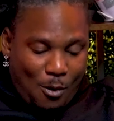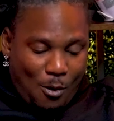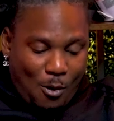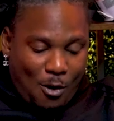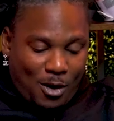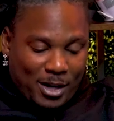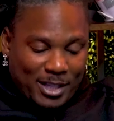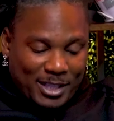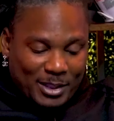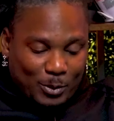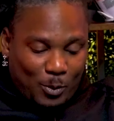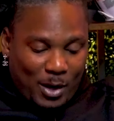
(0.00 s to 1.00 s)
Oregon
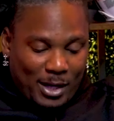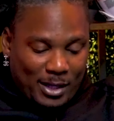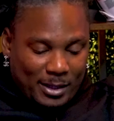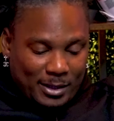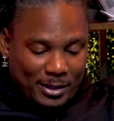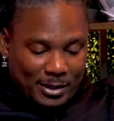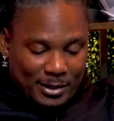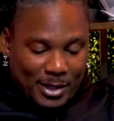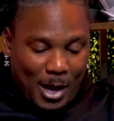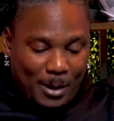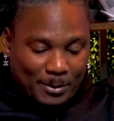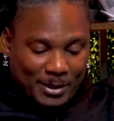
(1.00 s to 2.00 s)
is ranked
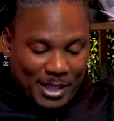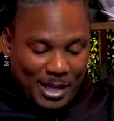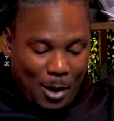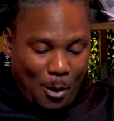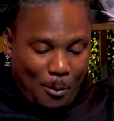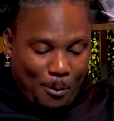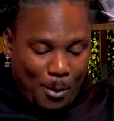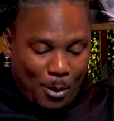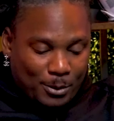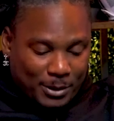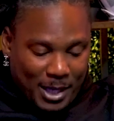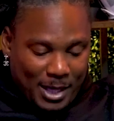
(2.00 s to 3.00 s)
top 10 on
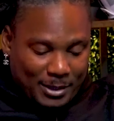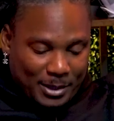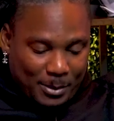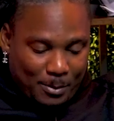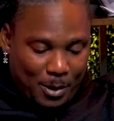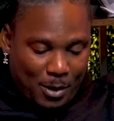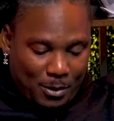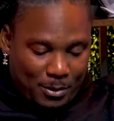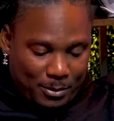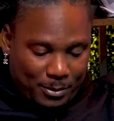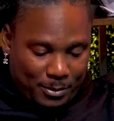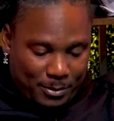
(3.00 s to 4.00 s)
both sides of the ball.
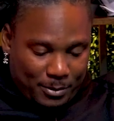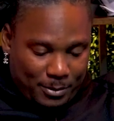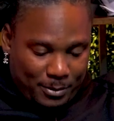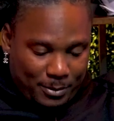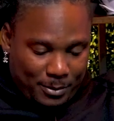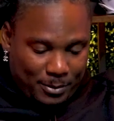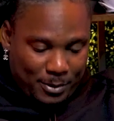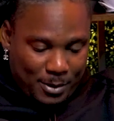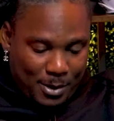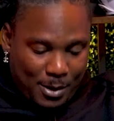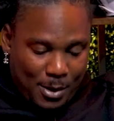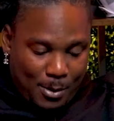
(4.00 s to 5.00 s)

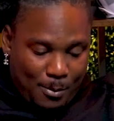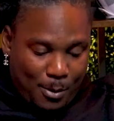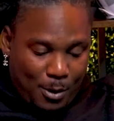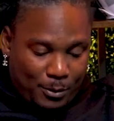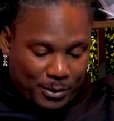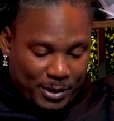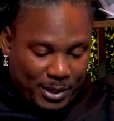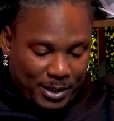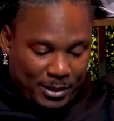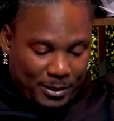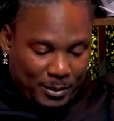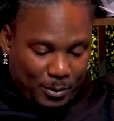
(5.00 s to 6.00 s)
Both
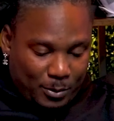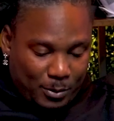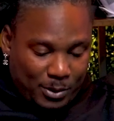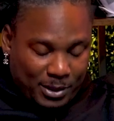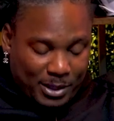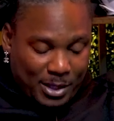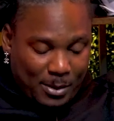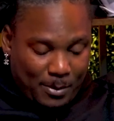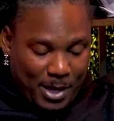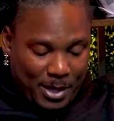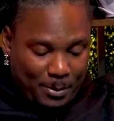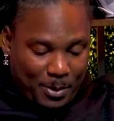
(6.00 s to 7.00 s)
teams will still
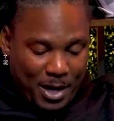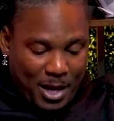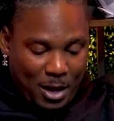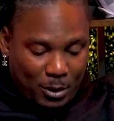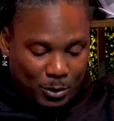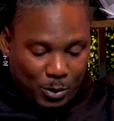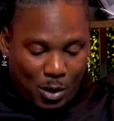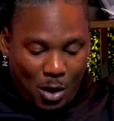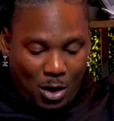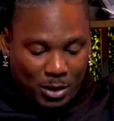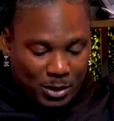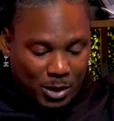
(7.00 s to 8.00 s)
make the playoffs
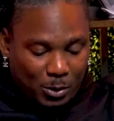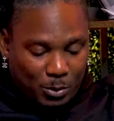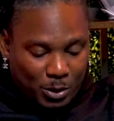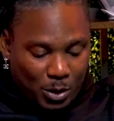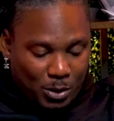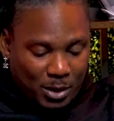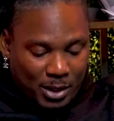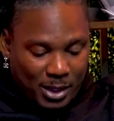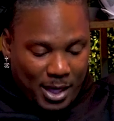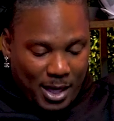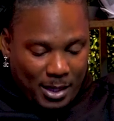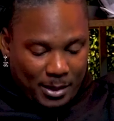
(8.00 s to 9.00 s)
regardless of the result of the
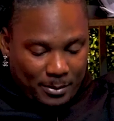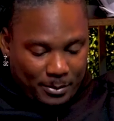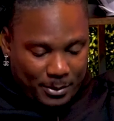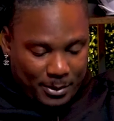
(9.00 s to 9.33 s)
game.